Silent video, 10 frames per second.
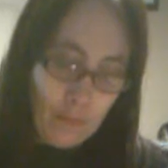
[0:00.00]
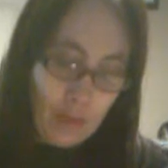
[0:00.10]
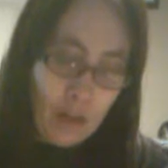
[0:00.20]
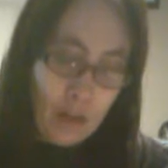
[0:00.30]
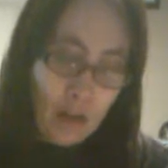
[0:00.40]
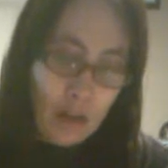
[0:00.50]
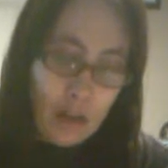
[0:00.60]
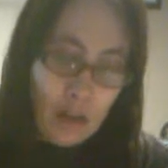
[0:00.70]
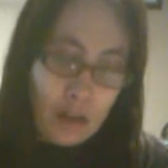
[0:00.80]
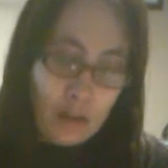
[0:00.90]

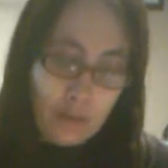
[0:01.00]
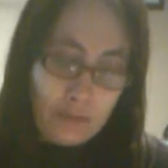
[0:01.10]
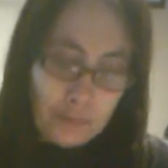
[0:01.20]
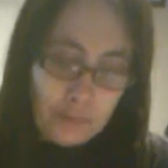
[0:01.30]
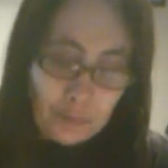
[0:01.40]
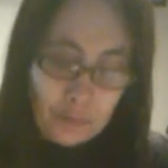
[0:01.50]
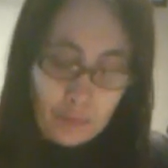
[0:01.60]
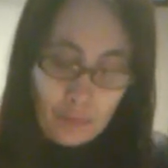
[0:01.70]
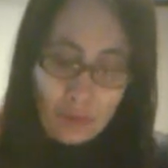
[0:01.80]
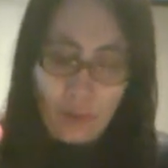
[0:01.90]

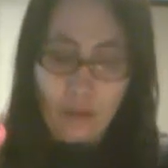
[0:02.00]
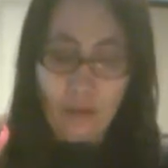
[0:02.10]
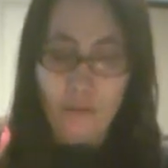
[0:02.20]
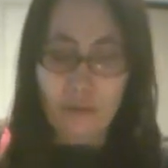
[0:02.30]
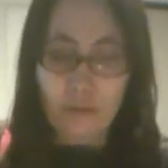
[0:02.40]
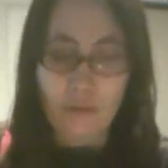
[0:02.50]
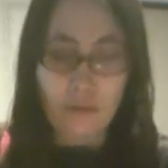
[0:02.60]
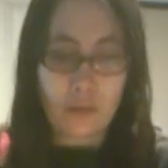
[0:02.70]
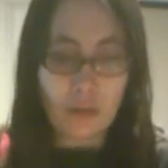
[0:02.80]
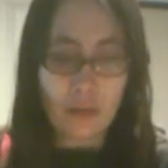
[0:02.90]

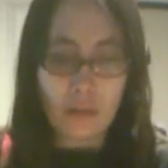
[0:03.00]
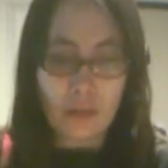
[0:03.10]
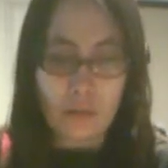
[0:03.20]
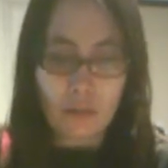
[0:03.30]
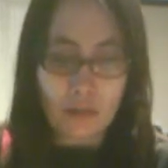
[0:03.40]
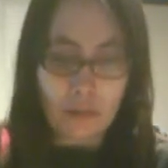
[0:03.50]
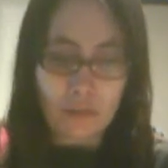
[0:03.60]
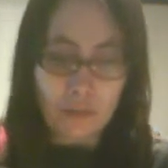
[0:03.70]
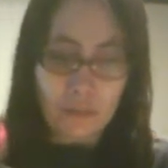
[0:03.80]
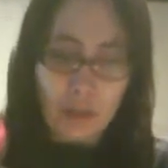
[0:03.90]

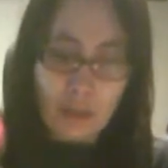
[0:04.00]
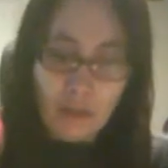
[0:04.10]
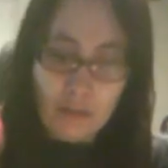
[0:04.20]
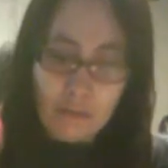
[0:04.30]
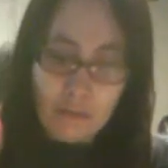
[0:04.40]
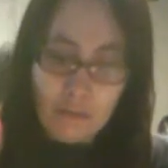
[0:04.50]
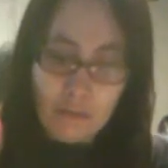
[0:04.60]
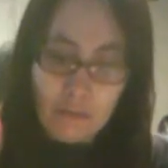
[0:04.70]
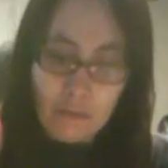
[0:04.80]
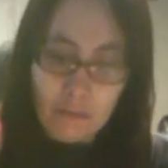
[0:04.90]

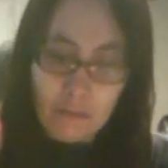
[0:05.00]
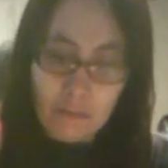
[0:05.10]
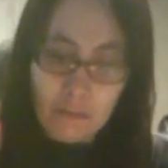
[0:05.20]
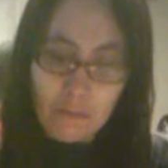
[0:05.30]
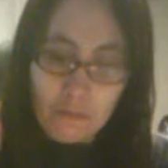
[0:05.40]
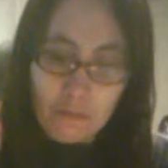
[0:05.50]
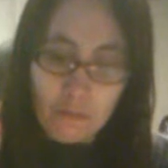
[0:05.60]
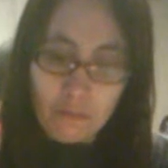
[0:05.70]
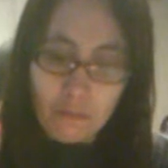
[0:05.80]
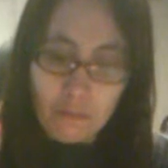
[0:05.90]

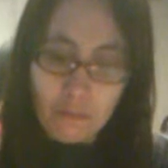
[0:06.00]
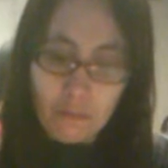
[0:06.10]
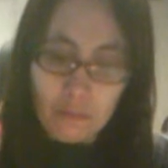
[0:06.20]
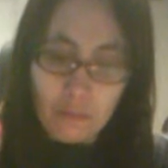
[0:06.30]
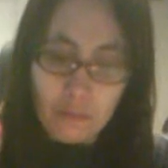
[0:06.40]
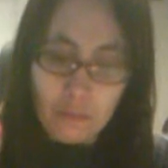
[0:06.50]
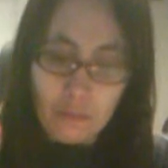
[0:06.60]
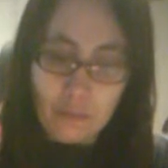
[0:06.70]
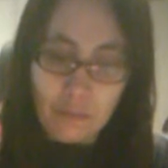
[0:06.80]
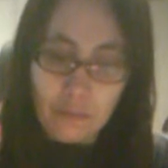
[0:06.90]

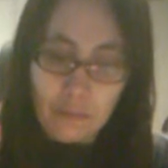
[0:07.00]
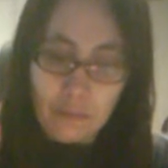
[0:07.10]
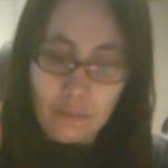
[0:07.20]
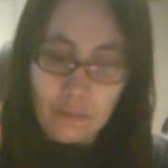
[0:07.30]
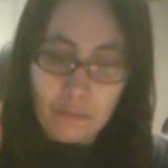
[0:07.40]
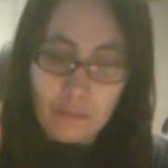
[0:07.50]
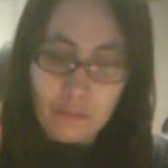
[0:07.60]
(no one is talking)